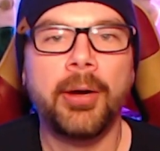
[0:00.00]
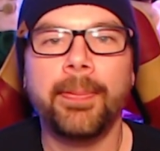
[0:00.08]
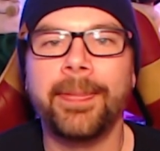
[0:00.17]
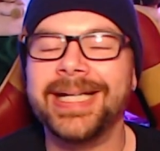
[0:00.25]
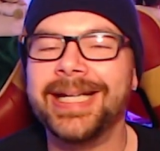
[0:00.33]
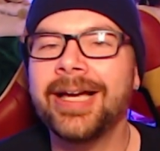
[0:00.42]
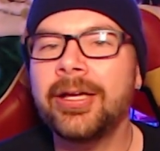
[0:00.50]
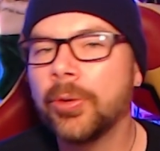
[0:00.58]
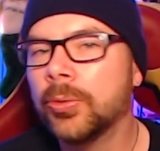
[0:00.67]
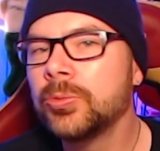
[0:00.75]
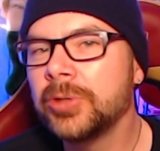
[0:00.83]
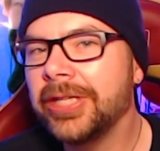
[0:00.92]
But not
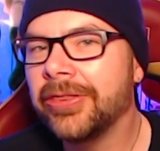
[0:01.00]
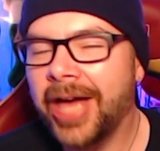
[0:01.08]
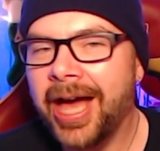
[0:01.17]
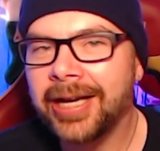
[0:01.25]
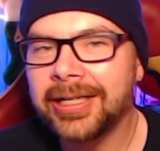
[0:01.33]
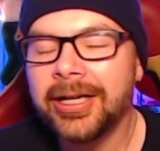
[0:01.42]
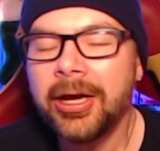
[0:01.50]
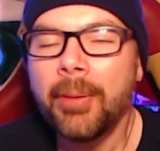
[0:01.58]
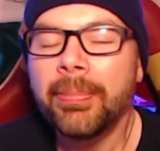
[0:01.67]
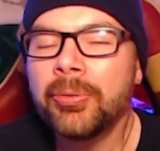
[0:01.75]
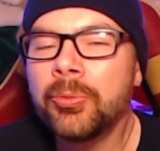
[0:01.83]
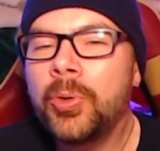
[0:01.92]
only that,
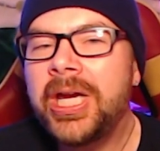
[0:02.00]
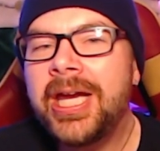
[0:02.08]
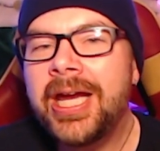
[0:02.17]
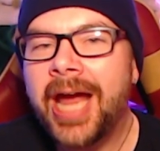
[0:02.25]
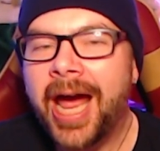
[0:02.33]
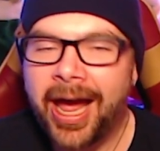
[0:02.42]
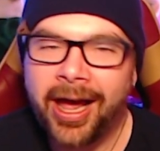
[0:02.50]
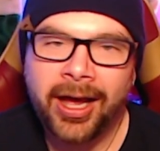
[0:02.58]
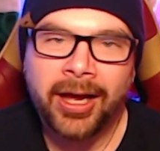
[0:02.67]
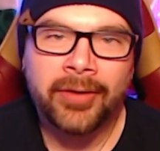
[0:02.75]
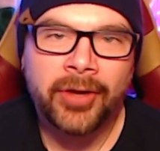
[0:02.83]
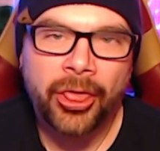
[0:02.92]
but we
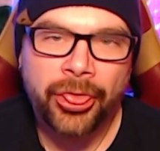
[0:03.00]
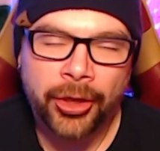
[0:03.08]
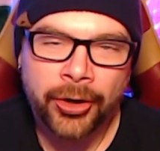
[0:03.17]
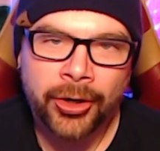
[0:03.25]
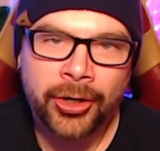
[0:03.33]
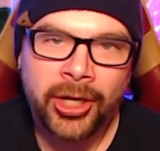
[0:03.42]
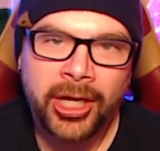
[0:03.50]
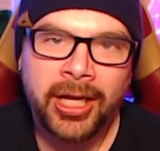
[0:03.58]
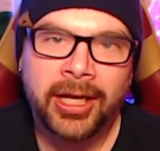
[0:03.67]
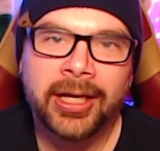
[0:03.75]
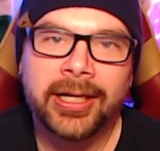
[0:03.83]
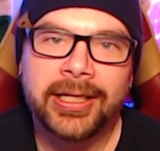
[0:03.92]
have
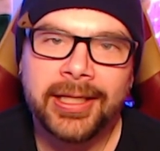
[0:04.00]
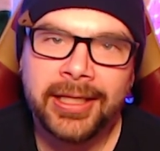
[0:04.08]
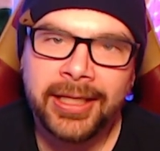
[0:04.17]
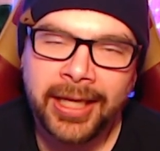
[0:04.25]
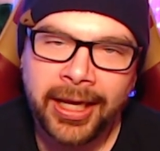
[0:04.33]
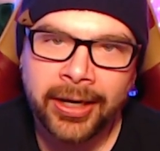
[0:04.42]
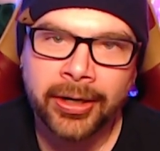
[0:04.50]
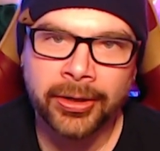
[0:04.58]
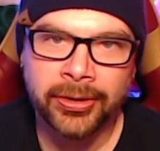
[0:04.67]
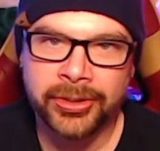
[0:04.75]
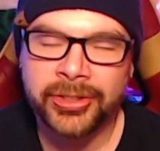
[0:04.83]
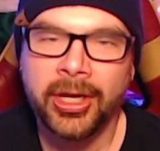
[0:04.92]
30
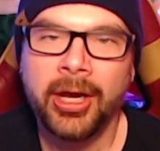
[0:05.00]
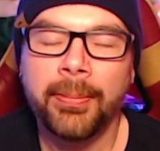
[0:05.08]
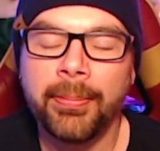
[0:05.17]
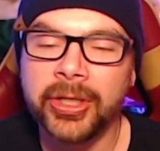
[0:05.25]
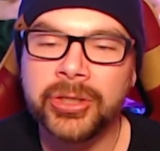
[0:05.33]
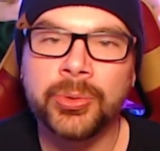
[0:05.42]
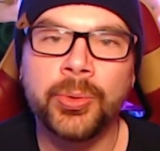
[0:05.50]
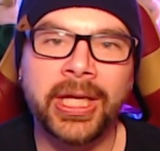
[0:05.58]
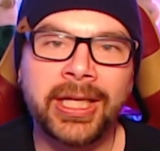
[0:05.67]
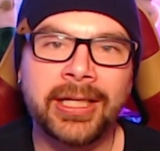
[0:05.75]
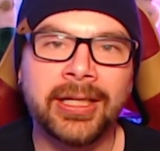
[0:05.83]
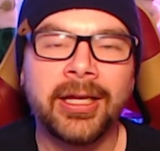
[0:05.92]
years
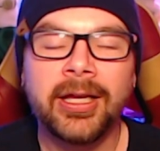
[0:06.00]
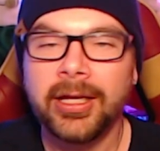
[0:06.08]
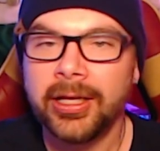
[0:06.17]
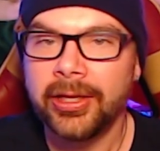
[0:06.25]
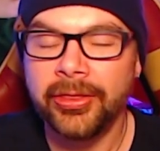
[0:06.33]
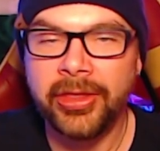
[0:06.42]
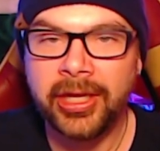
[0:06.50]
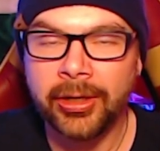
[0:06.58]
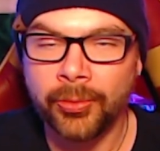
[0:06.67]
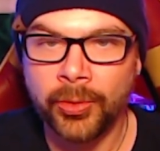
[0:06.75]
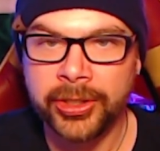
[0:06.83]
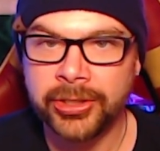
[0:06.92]
between the
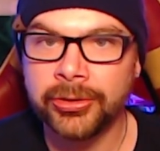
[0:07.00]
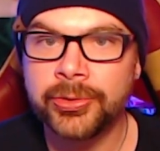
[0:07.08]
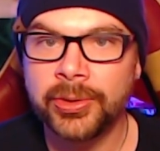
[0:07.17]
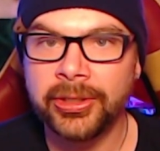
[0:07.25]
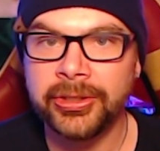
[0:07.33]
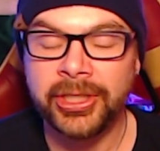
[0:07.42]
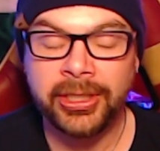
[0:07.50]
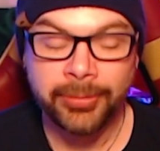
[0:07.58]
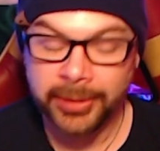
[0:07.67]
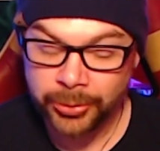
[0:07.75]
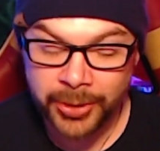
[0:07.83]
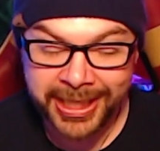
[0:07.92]
original trilogy,
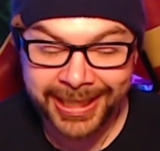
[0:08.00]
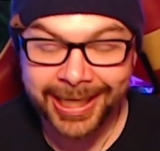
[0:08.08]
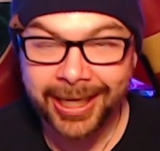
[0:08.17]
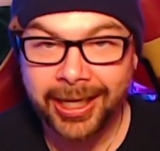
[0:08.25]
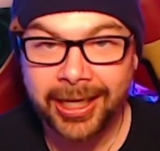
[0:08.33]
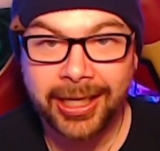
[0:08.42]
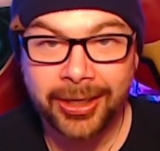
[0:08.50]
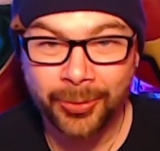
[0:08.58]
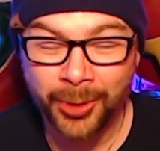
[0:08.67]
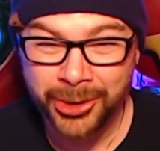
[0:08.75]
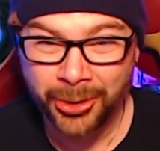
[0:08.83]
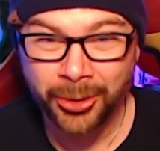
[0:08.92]
between
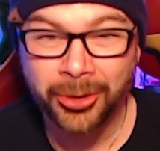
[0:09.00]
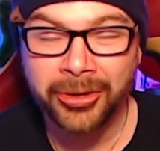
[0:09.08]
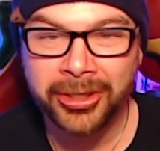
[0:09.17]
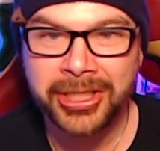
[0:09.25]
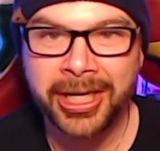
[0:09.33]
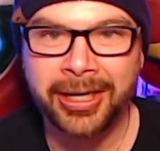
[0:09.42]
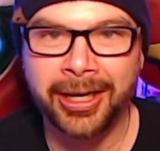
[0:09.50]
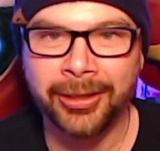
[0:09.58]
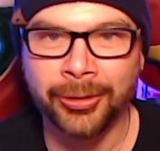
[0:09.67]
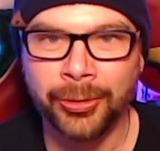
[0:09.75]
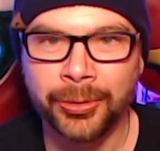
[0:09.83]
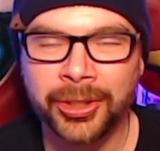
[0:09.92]
Return of the Jedi,
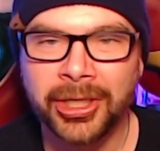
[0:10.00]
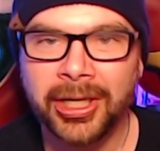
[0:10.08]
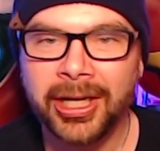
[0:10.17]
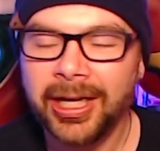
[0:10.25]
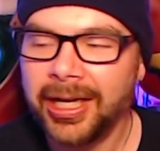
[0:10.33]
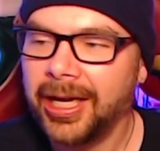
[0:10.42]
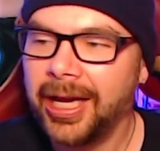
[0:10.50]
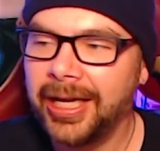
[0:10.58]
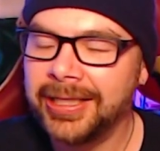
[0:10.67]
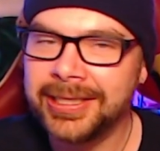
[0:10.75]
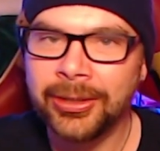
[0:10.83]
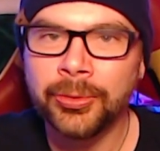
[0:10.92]
Luke,
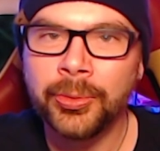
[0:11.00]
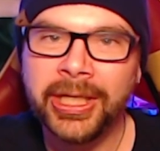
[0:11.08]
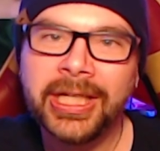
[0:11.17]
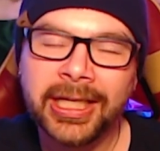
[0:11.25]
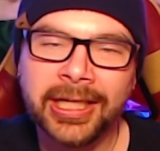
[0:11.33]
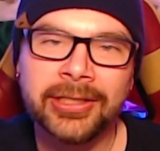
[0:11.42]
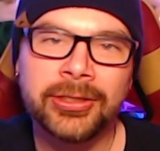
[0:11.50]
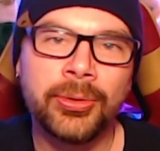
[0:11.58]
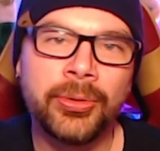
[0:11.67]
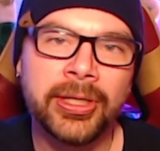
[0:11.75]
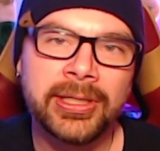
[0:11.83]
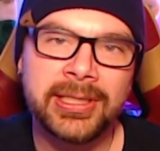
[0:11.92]
until we get to
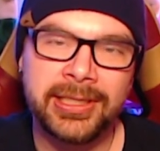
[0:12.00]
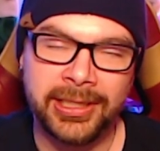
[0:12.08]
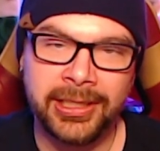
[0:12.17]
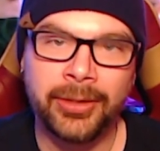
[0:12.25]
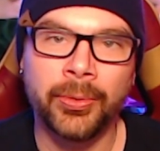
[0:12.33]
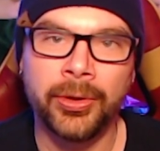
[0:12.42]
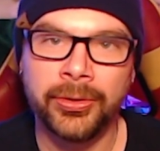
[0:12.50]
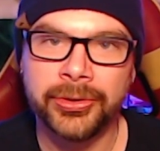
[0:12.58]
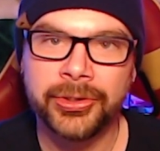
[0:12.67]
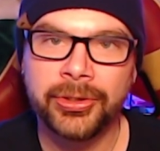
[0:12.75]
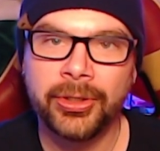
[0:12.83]
the sequels.